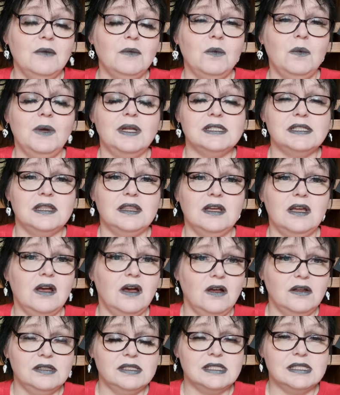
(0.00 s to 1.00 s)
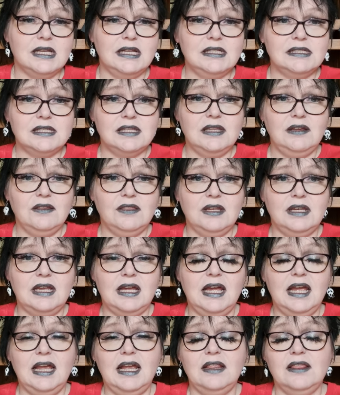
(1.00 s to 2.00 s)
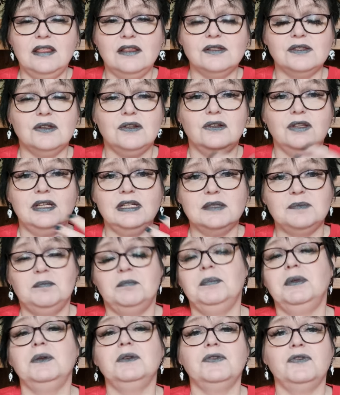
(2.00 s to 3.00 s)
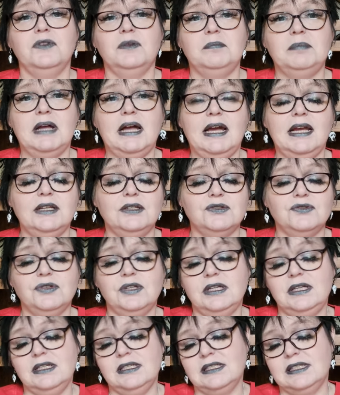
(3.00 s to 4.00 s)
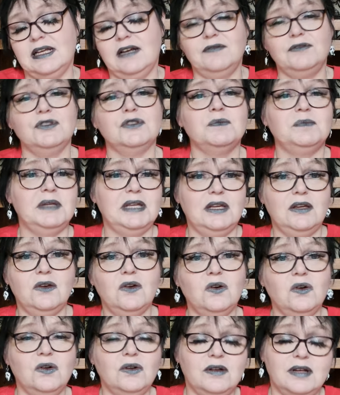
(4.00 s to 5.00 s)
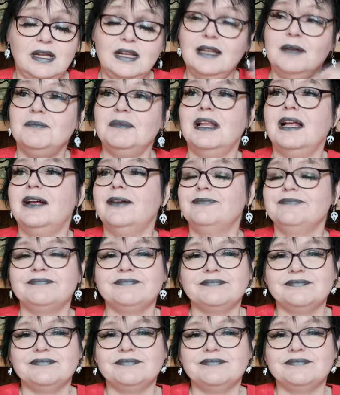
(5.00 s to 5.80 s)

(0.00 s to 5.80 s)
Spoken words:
We went to the garden centre the other day and there's all these beautiful pine trees that have just been cut, and I'm like,